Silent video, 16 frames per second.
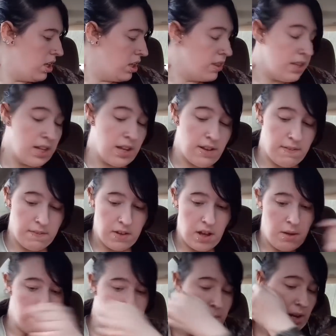and then I've
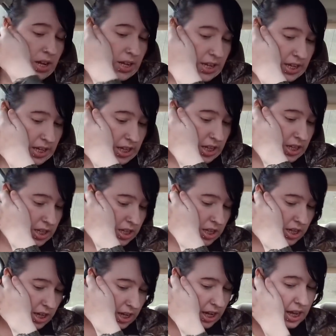got my
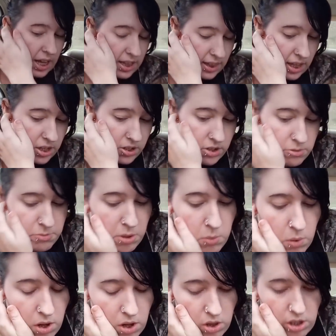eyeliner in my
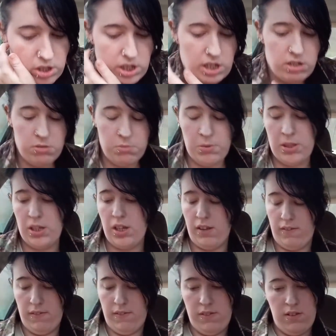wallet, I do
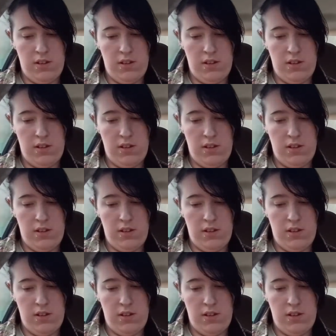believe.